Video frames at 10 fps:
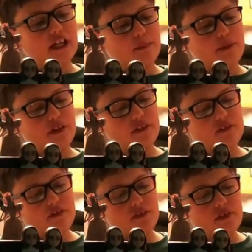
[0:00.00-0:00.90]
a
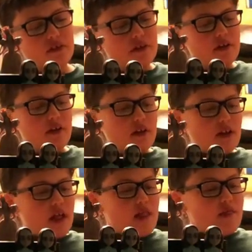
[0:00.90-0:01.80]
piece.
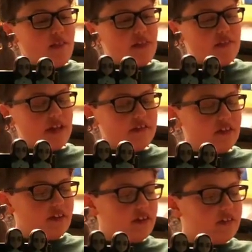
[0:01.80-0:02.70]
Then they
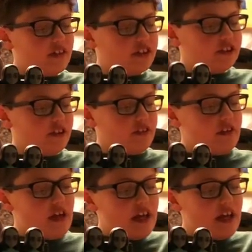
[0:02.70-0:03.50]
did the dishes,